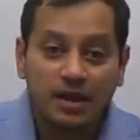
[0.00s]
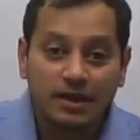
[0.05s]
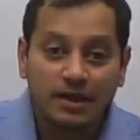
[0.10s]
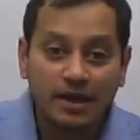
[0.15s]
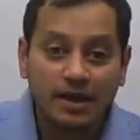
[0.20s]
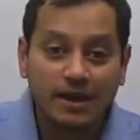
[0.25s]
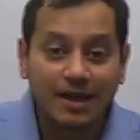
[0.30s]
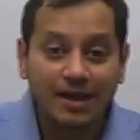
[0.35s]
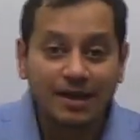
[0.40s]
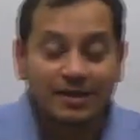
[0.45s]

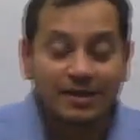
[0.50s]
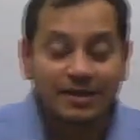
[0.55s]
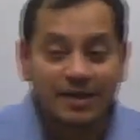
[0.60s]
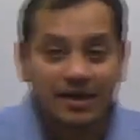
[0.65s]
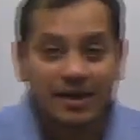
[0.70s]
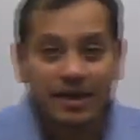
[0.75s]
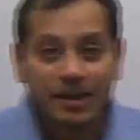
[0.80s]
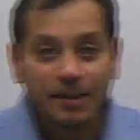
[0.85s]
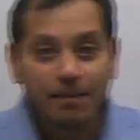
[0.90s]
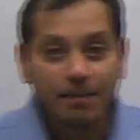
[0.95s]
There are
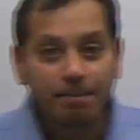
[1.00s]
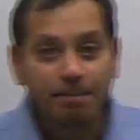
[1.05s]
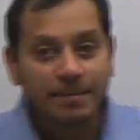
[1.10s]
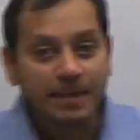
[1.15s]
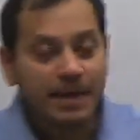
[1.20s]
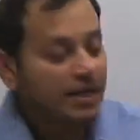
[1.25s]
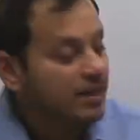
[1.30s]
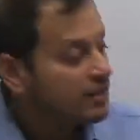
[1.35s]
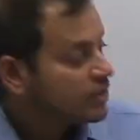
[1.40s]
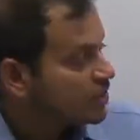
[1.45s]
three
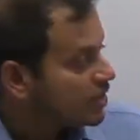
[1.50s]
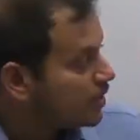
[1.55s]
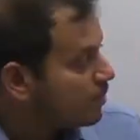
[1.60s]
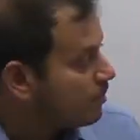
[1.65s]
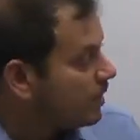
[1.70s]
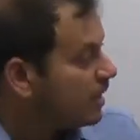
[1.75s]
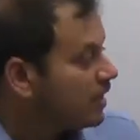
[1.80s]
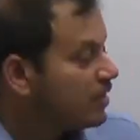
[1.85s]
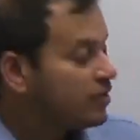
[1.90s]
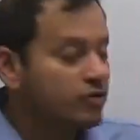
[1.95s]
major
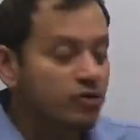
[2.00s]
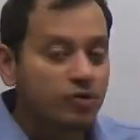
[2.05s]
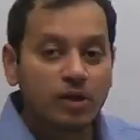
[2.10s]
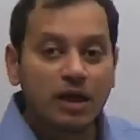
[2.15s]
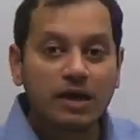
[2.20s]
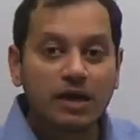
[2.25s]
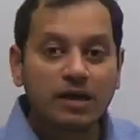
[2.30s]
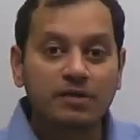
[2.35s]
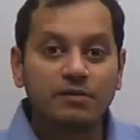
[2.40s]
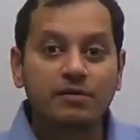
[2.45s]

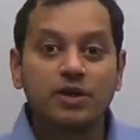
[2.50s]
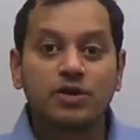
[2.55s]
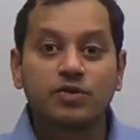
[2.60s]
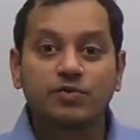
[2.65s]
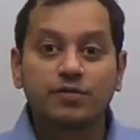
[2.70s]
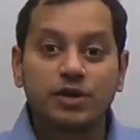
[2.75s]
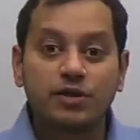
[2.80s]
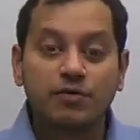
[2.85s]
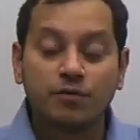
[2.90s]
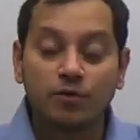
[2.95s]
peninsular rivers
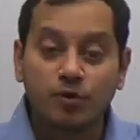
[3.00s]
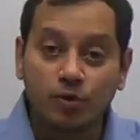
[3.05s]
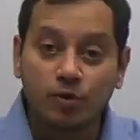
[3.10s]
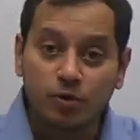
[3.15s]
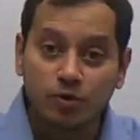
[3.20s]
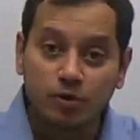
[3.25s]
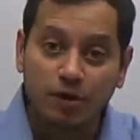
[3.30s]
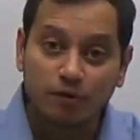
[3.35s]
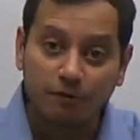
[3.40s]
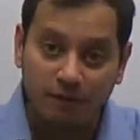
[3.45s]
which flow
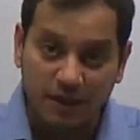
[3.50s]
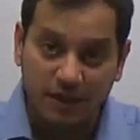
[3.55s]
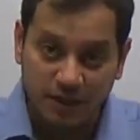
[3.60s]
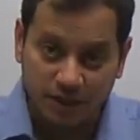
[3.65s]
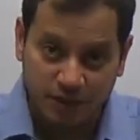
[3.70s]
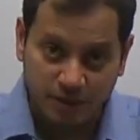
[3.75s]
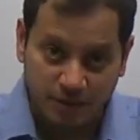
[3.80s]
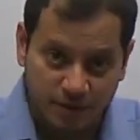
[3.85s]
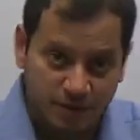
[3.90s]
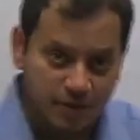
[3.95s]
to the
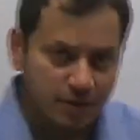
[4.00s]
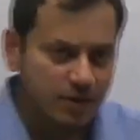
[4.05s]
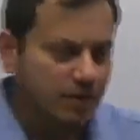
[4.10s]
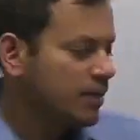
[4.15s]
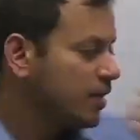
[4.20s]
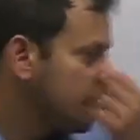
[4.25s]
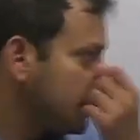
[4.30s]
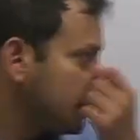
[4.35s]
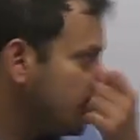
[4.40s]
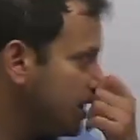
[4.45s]
west.
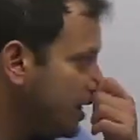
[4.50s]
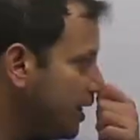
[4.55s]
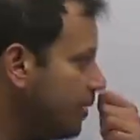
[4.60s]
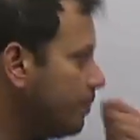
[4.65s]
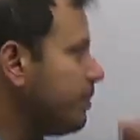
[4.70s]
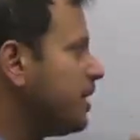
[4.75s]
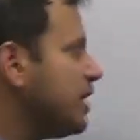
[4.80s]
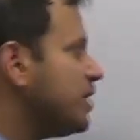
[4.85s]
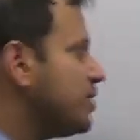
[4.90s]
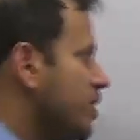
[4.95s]
Three
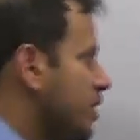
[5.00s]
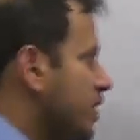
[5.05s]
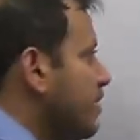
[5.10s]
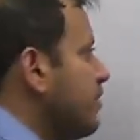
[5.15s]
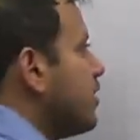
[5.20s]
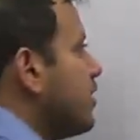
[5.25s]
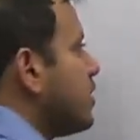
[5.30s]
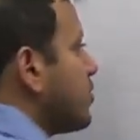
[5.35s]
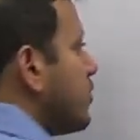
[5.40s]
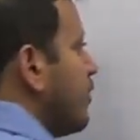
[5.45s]
major
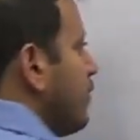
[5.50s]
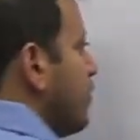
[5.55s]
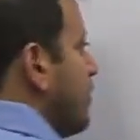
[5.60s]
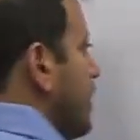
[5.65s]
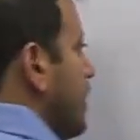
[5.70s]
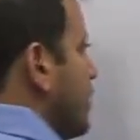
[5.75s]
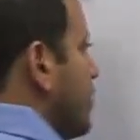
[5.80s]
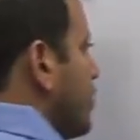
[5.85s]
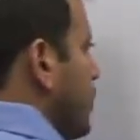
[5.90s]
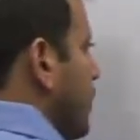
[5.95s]
rivers of
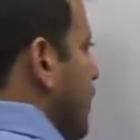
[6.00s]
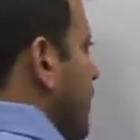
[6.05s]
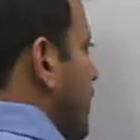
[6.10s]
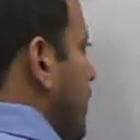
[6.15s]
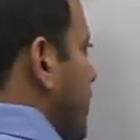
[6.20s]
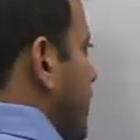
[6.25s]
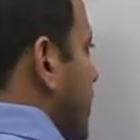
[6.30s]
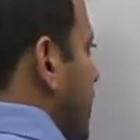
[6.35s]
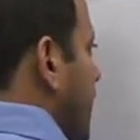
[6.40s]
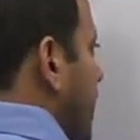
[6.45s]
peninsular
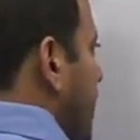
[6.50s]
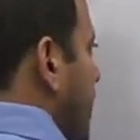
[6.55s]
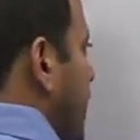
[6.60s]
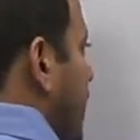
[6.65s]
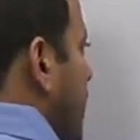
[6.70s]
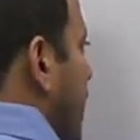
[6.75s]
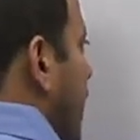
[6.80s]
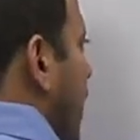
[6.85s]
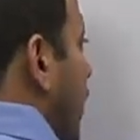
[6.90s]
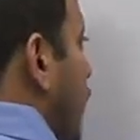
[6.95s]
India,
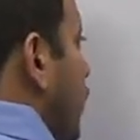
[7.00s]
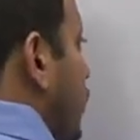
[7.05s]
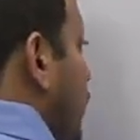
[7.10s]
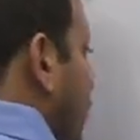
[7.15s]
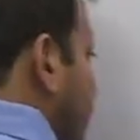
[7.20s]
out